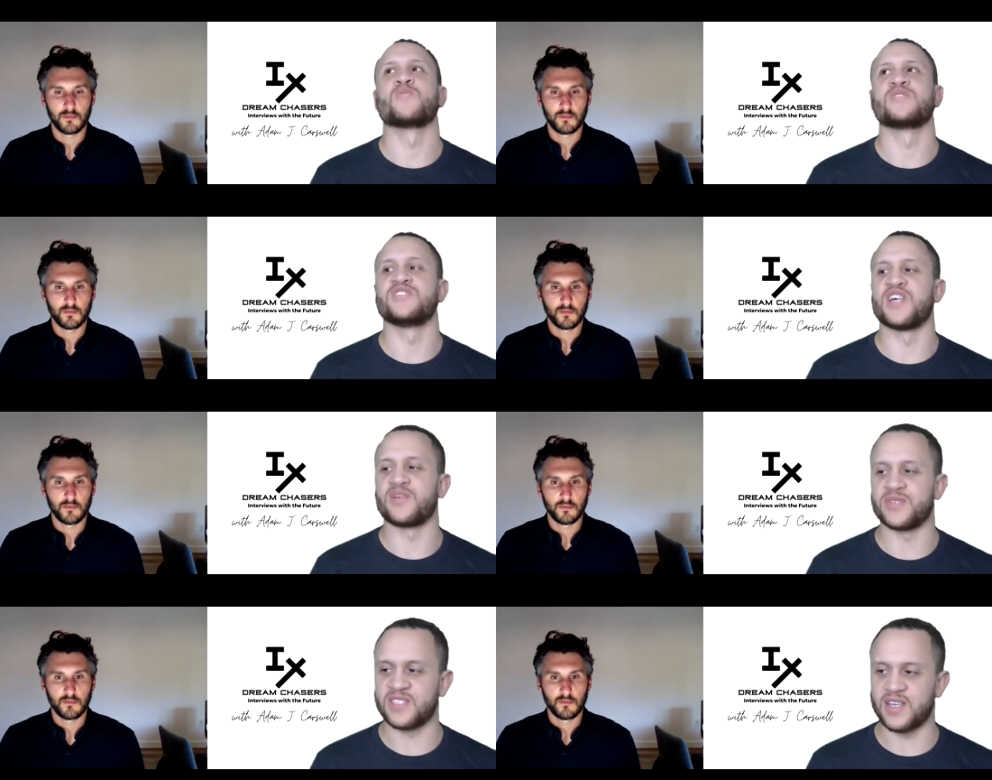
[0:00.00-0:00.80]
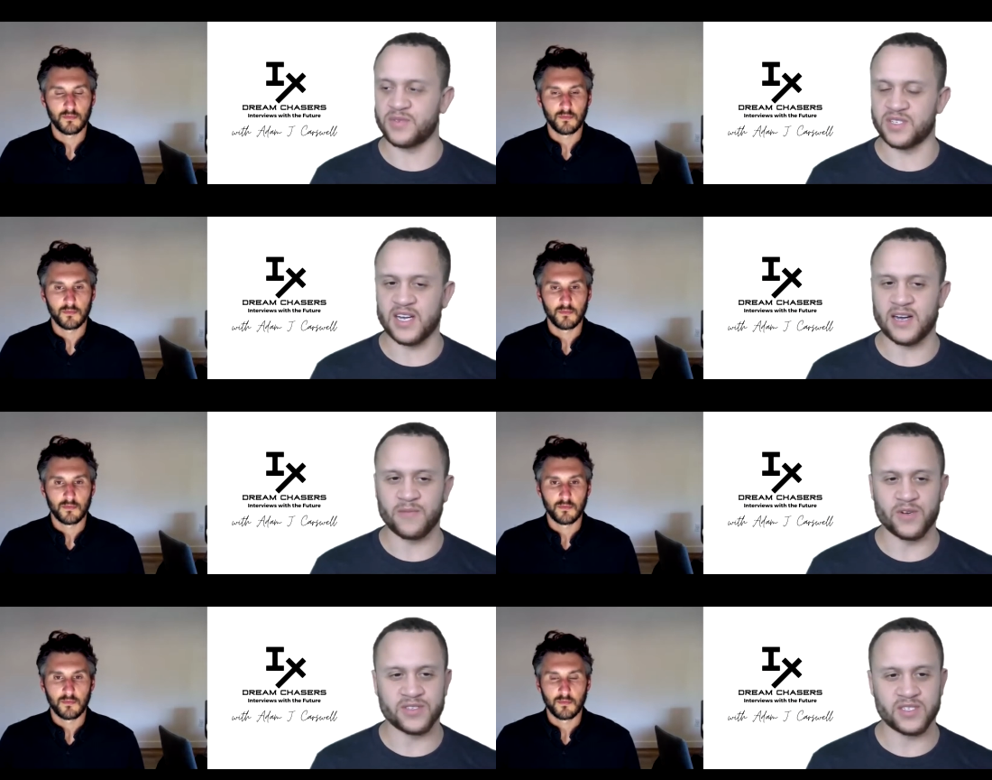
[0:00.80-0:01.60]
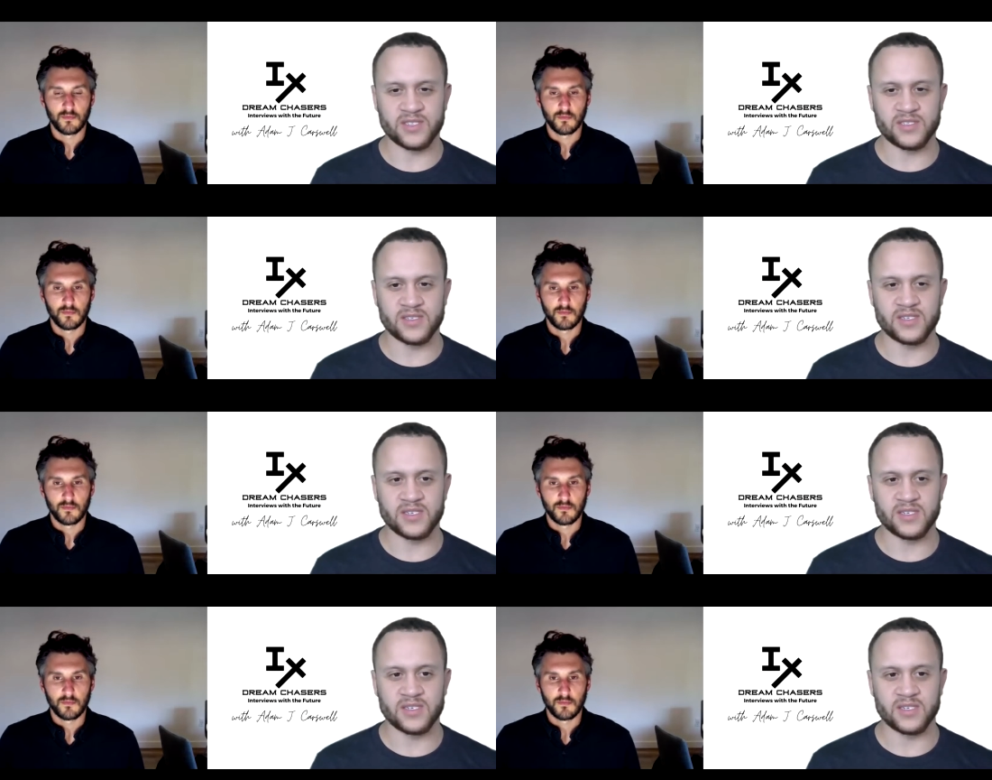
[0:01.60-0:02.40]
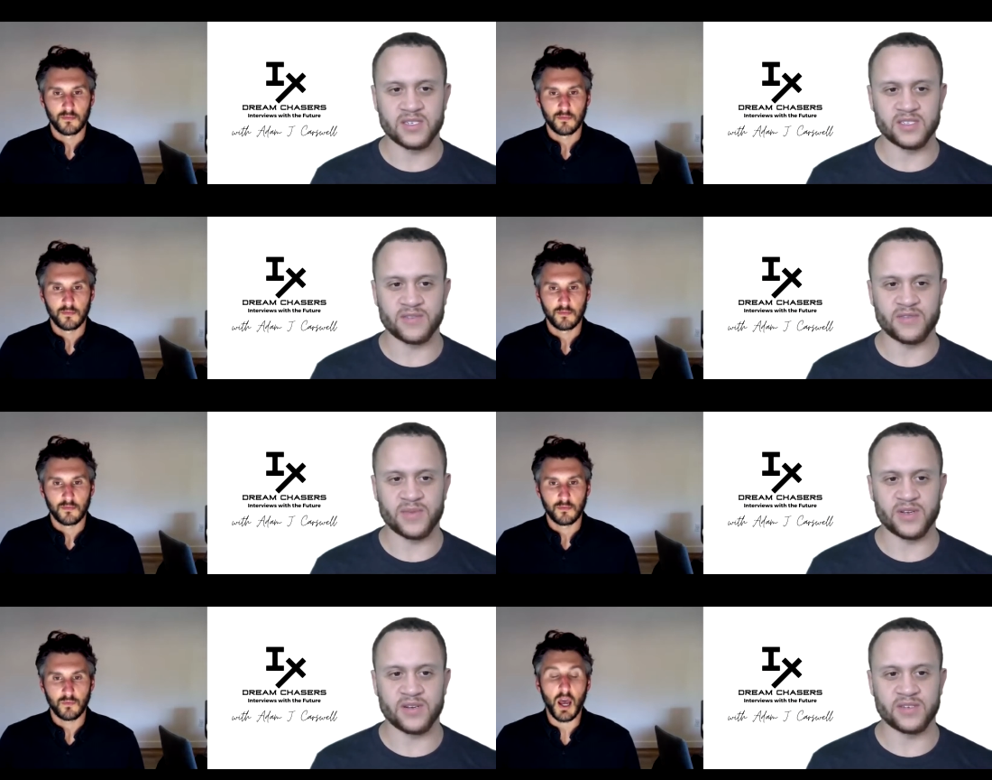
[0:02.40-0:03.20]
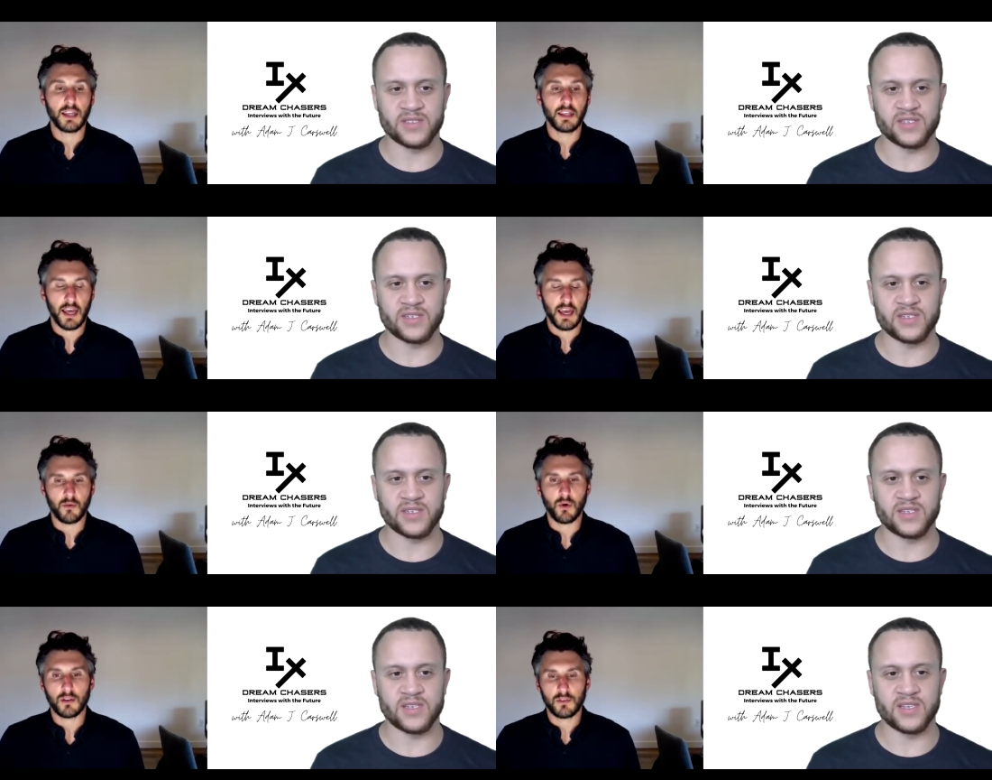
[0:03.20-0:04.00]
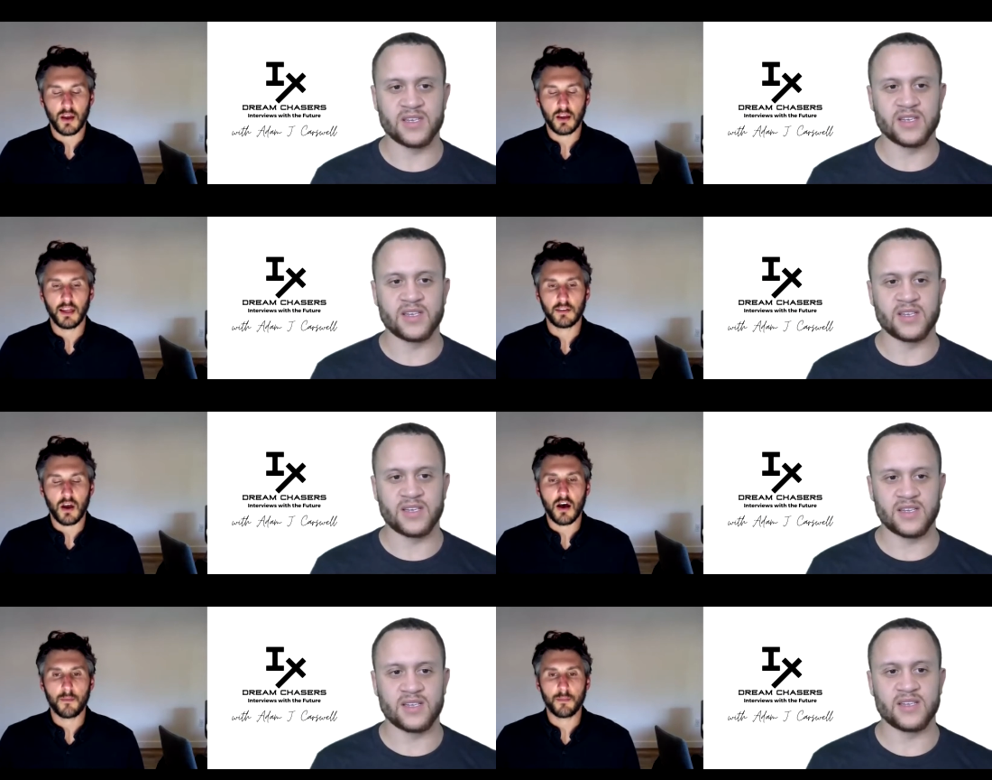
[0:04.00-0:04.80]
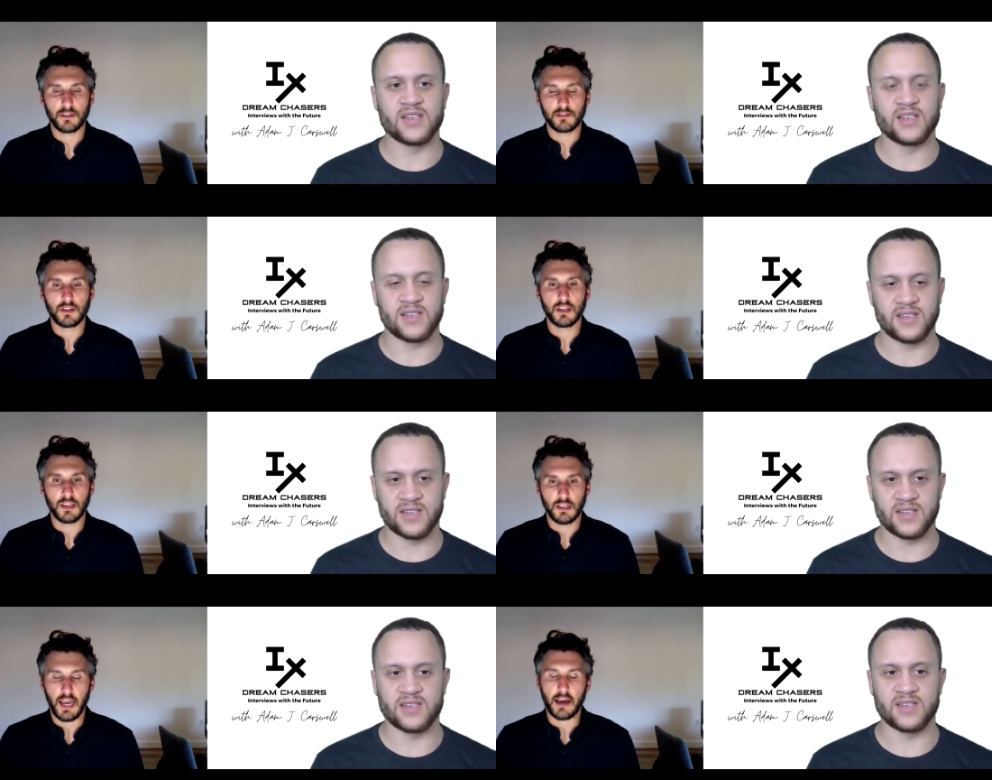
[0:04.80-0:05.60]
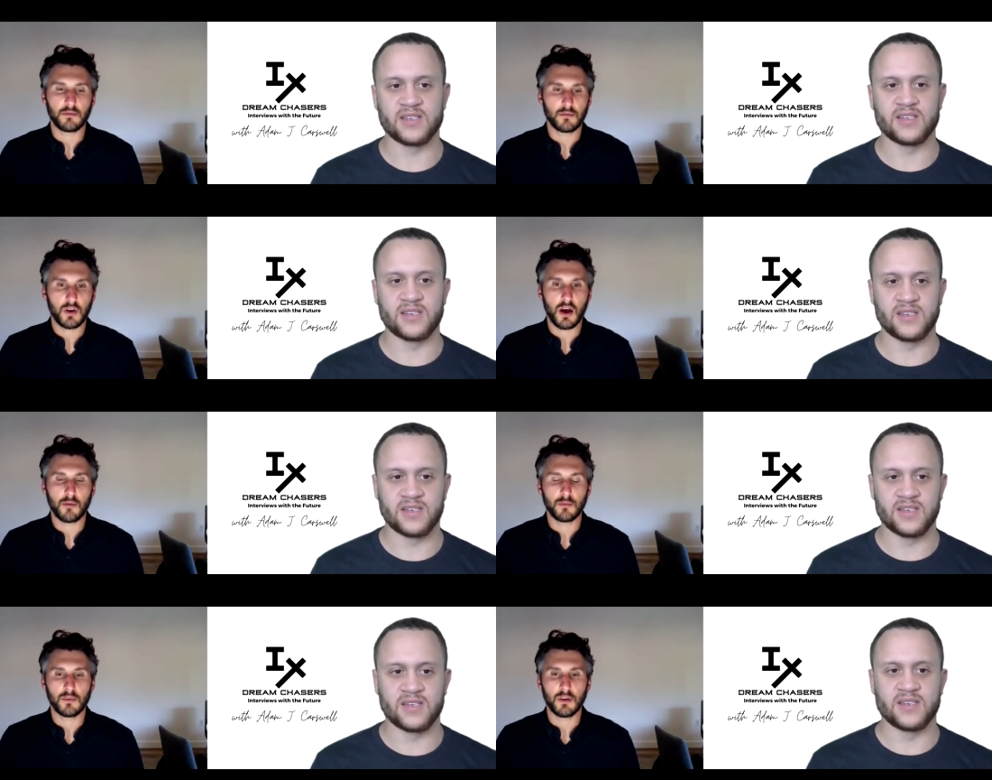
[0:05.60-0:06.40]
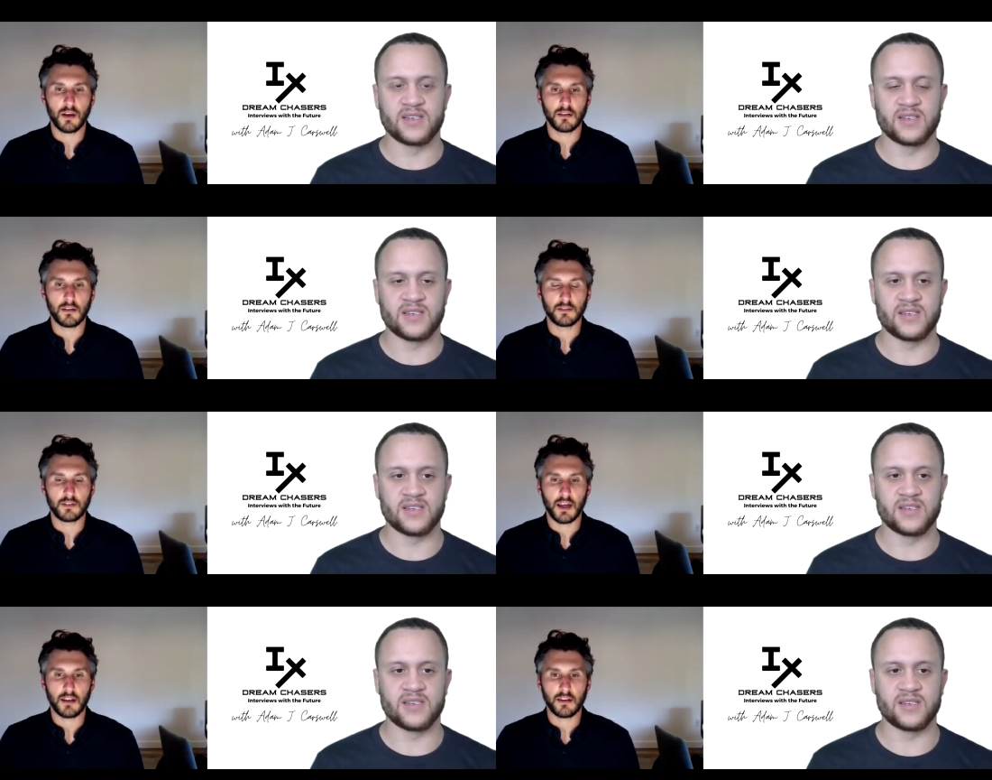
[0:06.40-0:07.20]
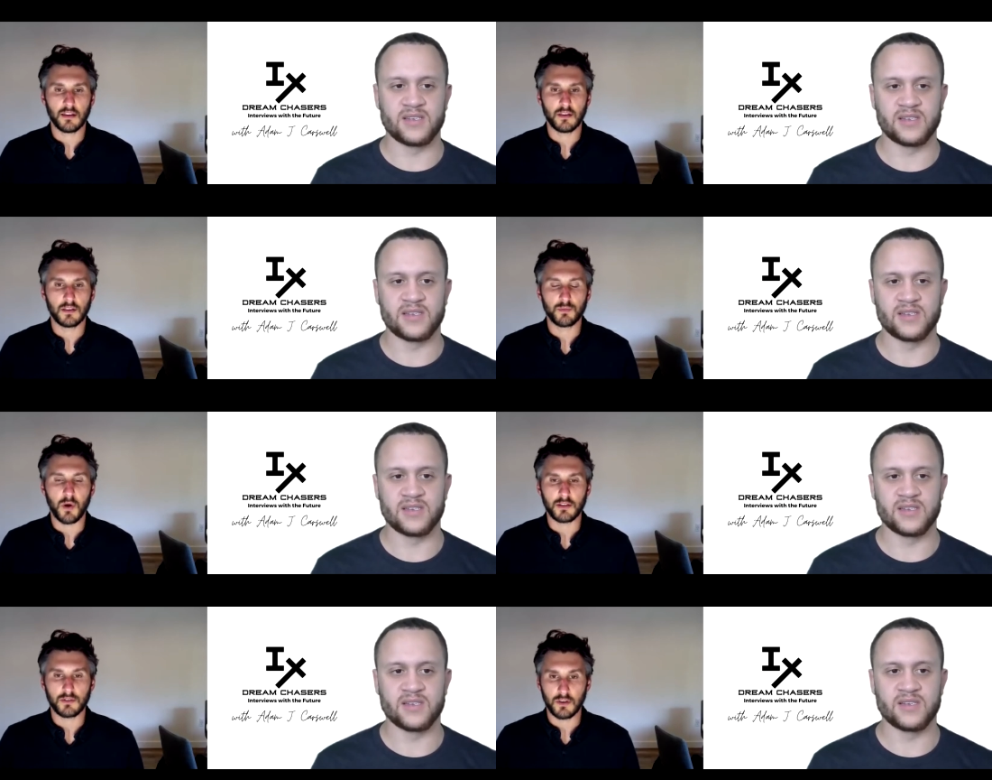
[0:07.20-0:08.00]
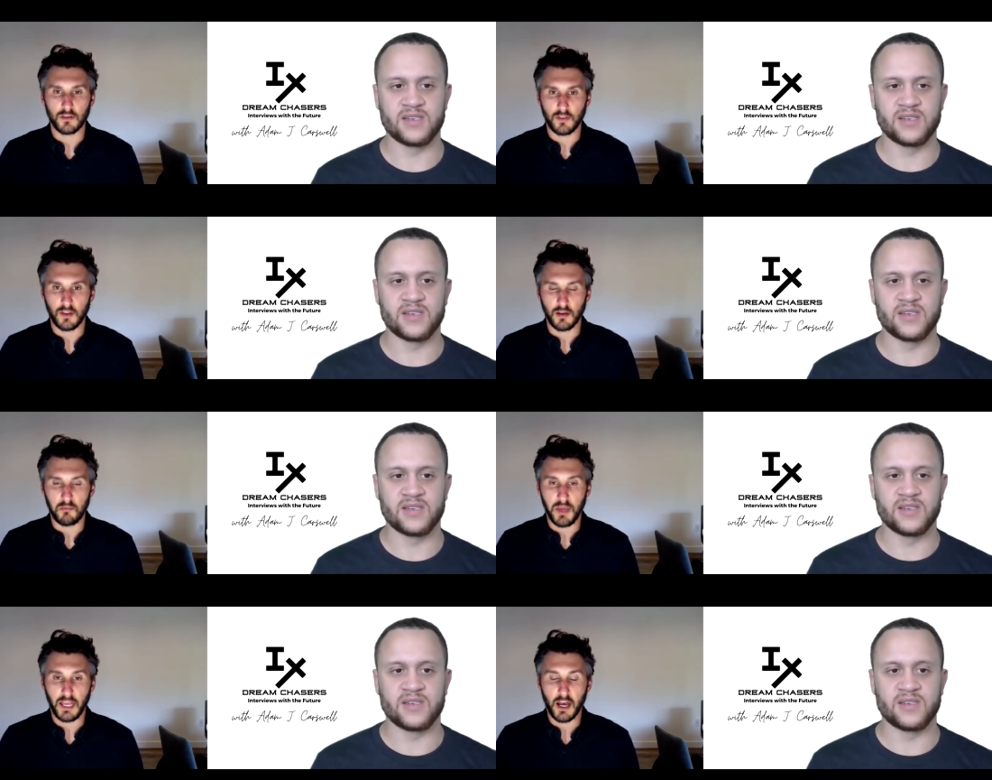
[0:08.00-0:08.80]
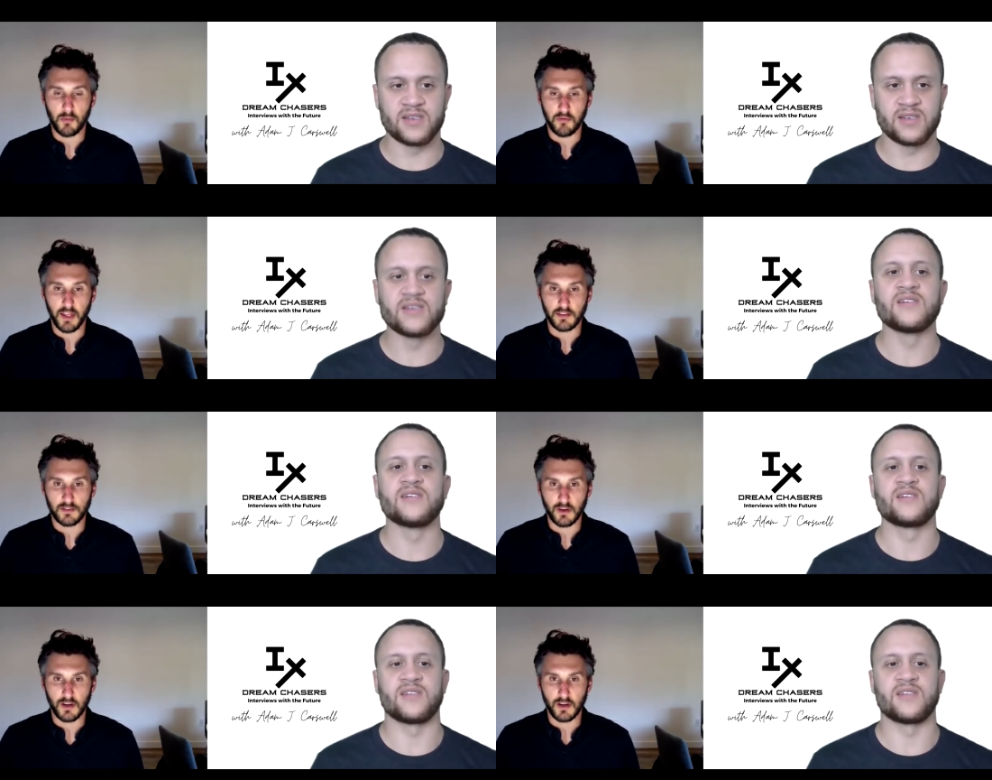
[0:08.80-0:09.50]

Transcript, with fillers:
Speaker 1: what's the gentleman's name? Is it Tom Wilson? Is that familiar? Uh, yeah.
Speaker 2: Well, Tom, yeah. Tom is the yeah. Tom uh, is kind of the the sponsor of the Baycom event. So